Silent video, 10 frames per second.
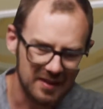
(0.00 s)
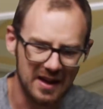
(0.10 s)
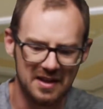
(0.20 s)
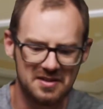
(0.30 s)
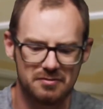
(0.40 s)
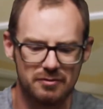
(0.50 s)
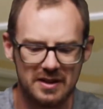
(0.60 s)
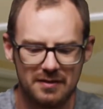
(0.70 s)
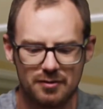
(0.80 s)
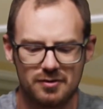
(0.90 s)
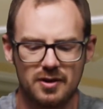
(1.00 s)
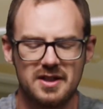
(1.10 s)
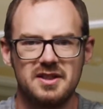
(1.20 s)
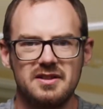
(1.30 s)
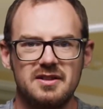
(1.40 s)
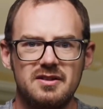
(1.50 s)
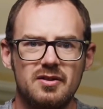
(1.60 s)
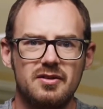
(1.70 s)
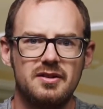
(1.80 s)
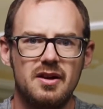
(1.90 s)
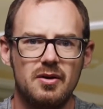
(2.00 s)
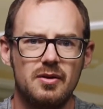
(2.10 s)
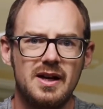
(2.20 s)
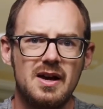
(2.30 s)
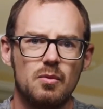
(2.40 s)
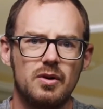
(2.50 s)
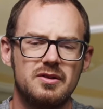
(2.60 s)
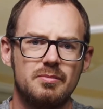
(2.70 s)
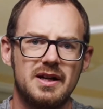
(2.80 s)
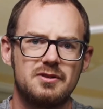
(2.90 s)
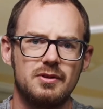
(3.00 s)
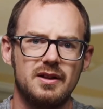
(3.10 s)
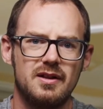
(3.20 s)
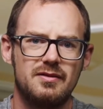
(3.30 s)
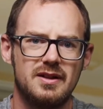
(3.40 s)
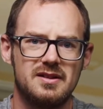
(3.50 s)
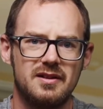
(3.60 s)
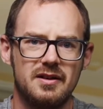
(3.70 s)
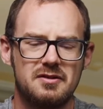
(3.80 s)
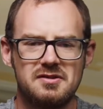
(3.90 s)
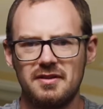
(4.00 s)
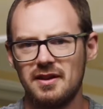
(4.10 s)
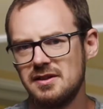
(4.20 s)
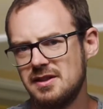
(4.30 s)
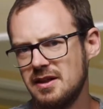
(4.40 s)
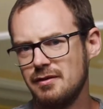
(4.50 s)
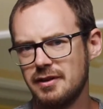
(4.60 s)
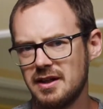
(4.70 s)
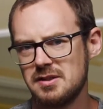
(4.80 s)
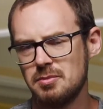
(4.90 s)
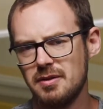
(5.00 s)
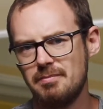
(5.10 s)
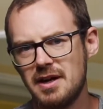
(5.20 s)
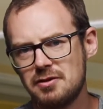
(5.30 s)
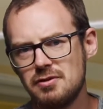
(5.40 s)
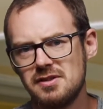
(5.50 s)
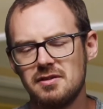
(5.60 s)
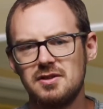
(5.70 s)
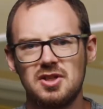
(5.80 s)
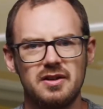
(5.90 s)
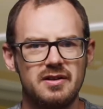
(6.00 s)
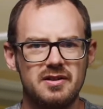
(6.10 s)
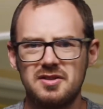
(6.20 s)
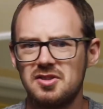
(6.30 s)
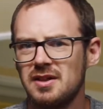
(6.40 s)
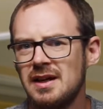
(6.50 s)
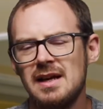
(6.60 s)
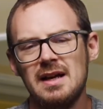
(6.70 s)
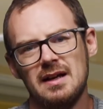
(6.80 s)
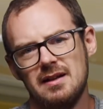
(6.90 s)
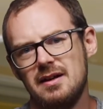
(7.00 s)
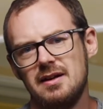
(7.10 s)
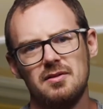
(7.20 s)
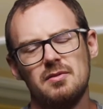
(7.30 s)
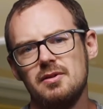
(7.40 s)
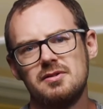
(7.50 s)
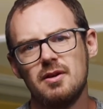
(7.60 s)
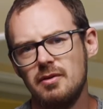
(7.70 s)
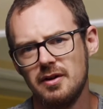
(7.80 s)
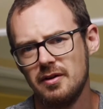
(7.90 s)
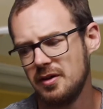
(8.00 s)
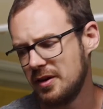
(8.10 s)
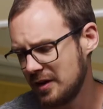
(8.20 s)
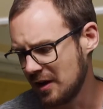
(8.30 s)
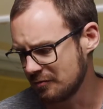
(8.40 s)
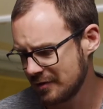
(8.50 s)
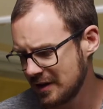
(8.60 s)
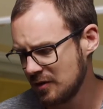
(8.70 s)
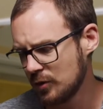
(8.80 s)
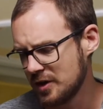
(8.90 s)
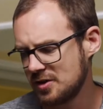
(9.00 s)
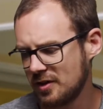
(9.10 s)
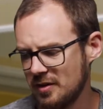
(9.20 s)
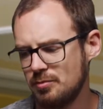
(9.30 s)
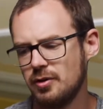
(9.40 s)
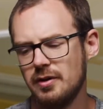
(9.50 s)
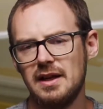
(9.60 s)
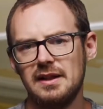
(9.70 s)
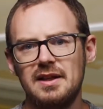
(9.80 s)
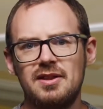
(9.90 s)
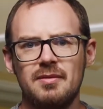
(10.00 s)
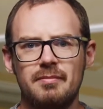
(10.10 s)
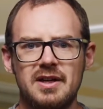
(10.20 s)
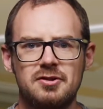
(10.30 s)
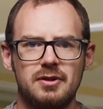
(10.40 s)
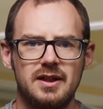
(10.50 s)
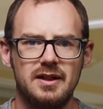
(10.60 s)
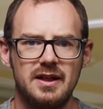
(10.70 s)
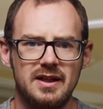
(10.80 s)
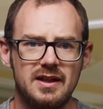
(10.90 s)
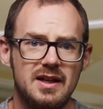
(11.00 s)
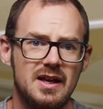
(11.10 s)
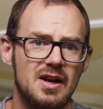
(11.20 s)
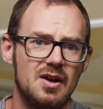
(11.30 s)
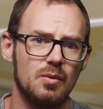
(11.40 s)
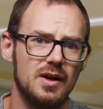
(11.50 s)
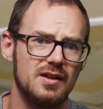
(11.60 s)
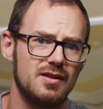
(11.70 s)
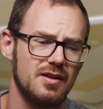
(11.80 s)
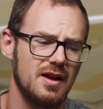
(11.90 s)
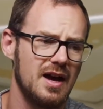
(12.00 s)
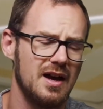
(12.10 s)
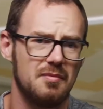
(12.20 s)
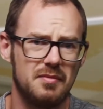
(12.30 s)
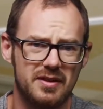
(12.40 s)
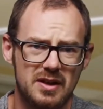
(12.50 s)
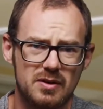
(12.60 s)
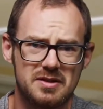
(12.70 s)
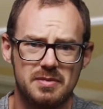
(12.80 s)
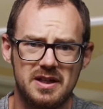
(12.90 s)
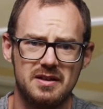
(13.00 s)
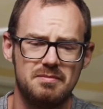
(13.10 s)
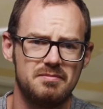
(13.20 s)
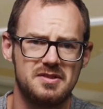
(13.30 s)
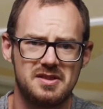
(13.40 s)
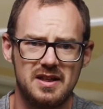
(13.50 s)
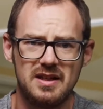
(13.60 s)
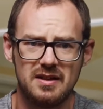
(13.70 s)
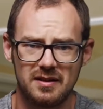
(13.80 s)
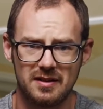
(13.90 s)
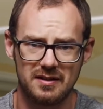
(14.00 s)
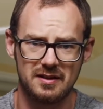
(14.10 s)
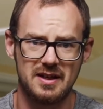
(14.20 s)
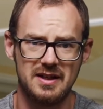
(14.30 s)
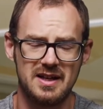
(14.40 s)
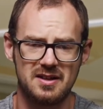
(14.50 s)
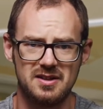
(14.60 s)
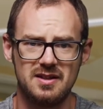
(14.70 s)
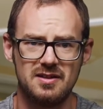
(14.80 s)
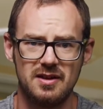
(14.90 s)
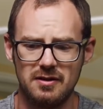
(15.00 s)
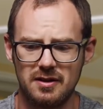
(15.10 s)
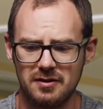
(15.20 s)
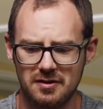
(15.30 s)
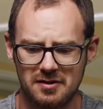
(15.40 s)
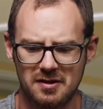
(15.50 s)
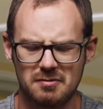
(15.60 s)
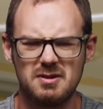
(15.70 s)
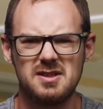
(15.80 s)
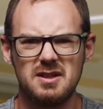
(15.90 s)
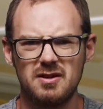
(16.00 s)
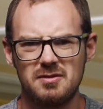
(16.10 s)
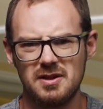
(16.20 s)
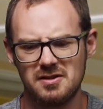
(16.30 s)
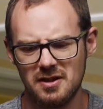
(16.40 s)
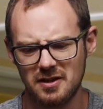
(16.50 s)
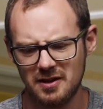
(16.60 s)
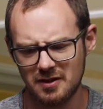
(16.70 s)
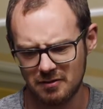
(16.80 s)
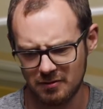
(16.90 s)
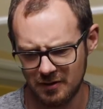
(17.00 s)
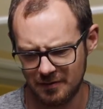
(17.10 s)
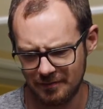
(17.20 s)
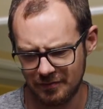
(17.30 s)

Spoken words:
And it's really frustrating to not know what your battery life is like, because you think, did I forget to put the batteries on charge? Like, what's going on? I really wish that I'd put a lithium battery in here with USB-C connector that you can just, because there is a USB-C connector on it.